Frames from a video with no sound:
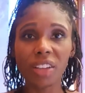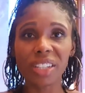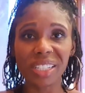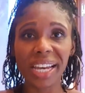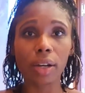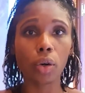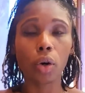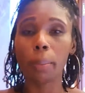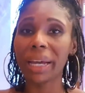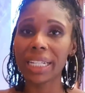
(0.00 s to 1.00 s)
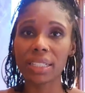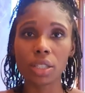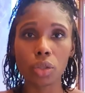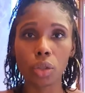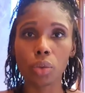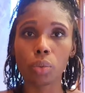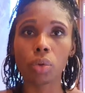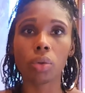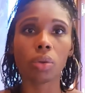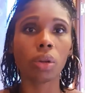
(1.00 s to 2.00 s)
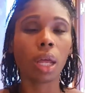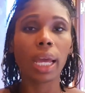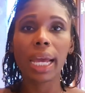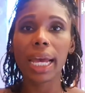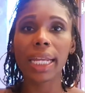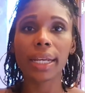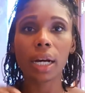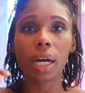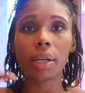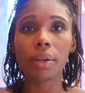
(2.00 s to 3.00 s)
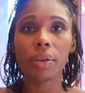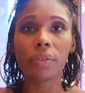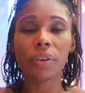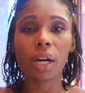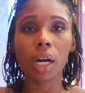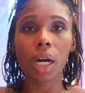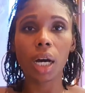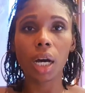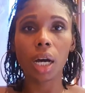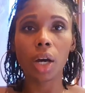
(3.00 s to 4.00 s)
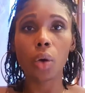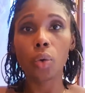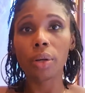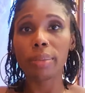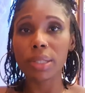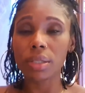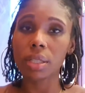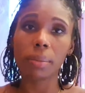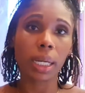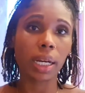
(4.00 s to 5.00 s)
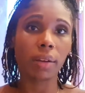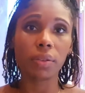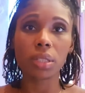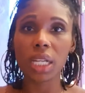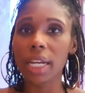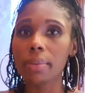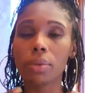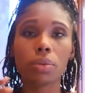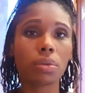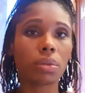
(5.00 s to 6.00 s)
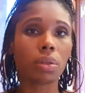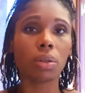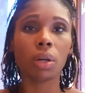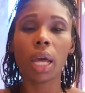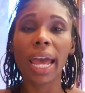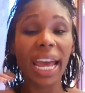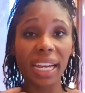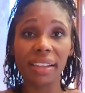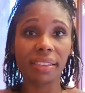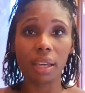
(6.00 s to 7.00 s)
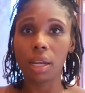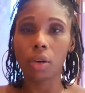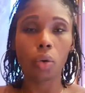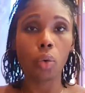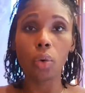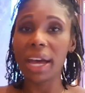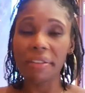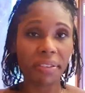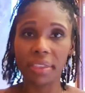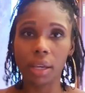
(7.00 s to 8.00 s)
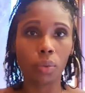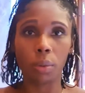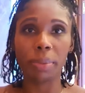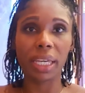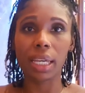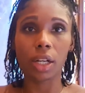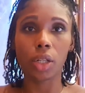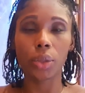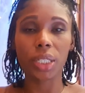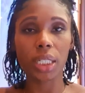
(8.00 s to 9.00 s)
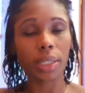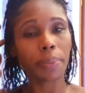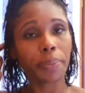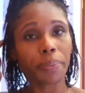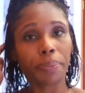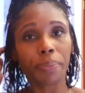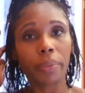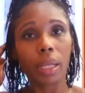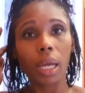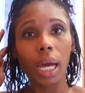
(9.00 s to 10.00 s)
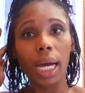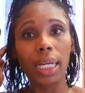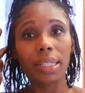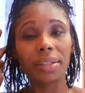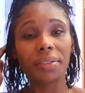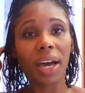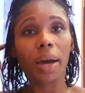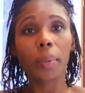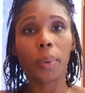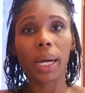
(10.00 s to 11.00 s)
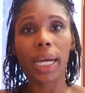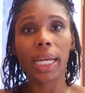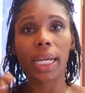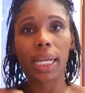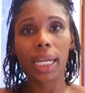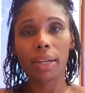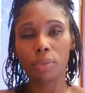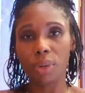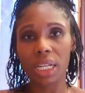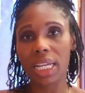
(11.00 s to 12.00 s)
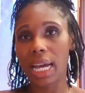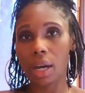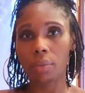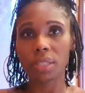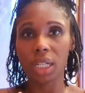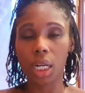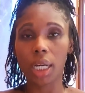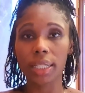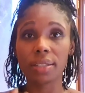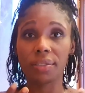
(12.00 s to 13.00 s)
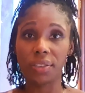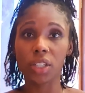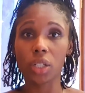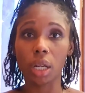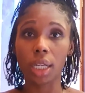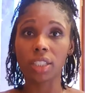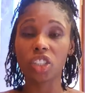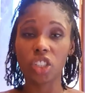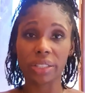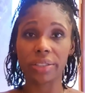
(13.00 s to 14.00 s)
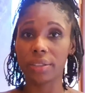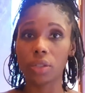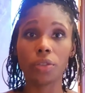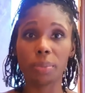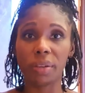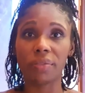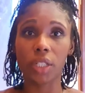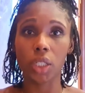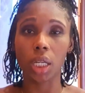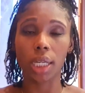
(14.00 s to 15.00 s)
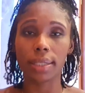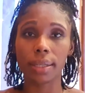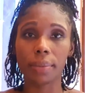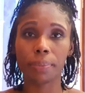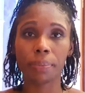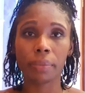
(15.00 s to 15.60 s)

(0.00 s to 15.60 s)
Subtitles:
the decor, paintings on the wall, any kind of ornaments you might have on tables or anything, or everything will be included. And that way it really helps the client to visualize just as you've been visualizing.